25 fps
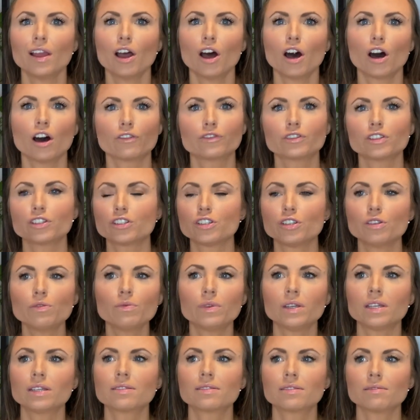after 2
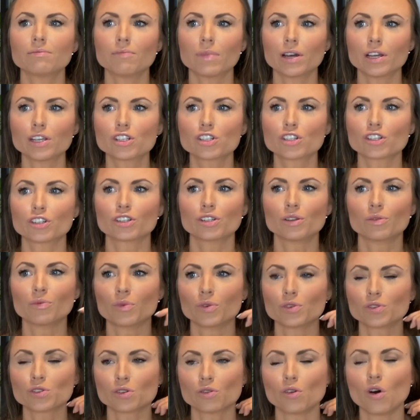weeks, my surgeon
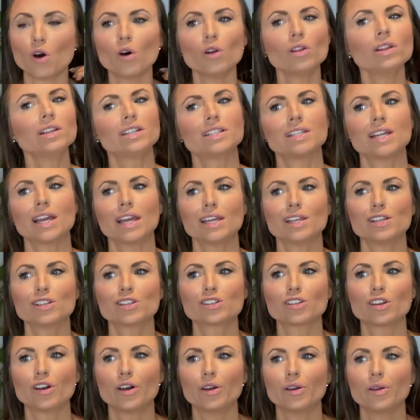was on holiday,
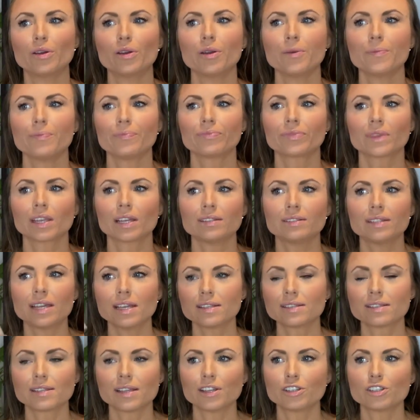so they
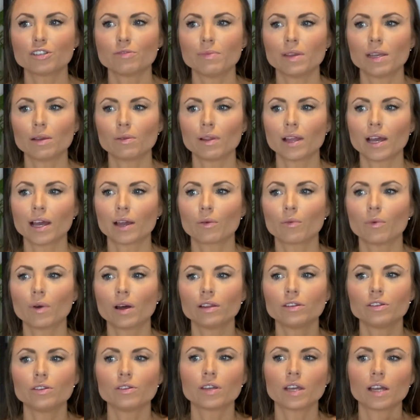said to me like, well,
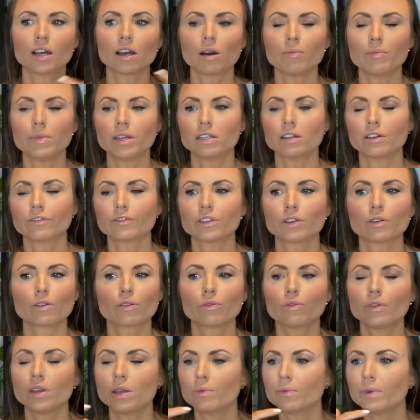you can come in after
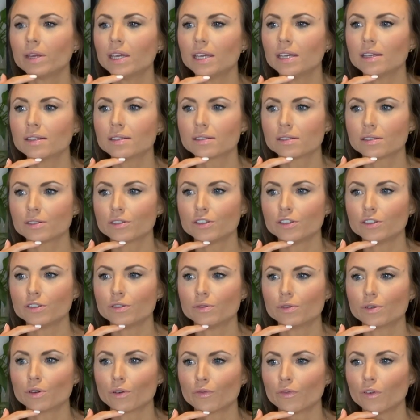3 weeks to do
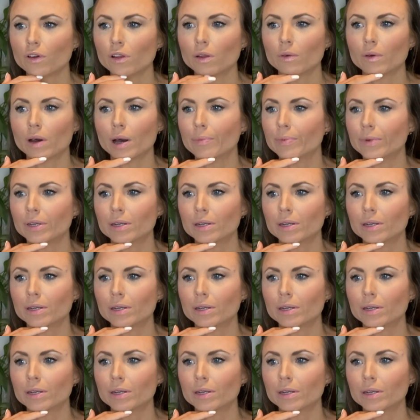your follow-up.